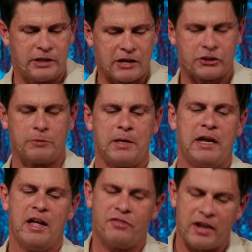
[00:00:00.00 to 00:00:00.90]
Testament,
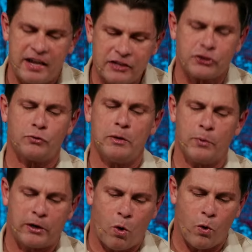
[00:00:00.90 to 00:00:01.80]
the history
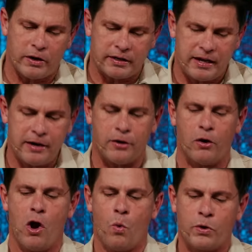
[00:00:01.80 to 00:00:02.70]
recorded here
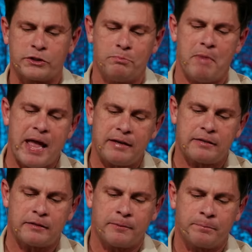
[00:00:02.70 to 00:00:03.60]
was
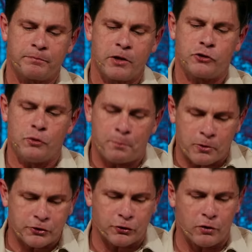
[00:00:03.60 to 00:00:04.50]
meant to
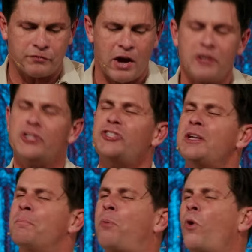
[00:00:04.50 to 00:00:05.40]
preserve not just
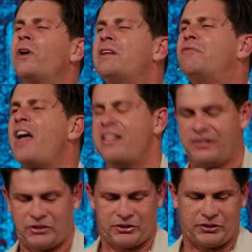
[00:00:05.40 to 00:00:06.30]
important
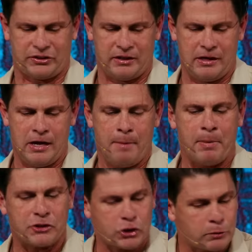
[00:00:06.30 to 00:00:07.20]
events,
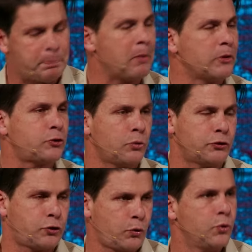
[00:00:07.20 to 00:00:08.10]
but spiritual
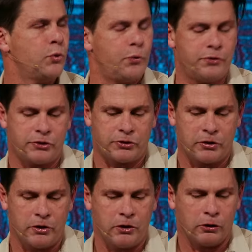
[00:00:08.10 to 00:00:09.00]
truths
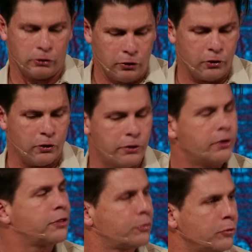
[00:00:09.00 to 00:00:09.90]

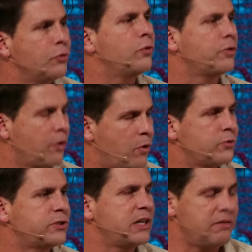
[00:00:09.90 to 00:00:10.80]
learned through
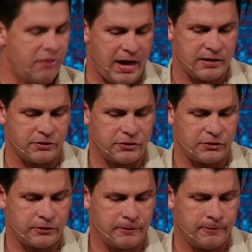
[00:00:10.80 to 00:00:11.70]
those
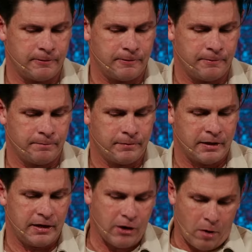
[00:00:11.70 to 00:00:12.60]
events.
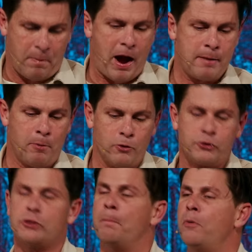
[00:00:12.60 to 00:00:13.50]
And in our
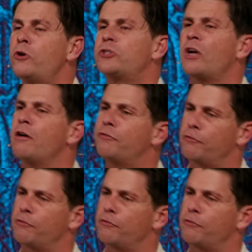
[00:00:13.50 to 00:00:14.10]
Bibles, the books of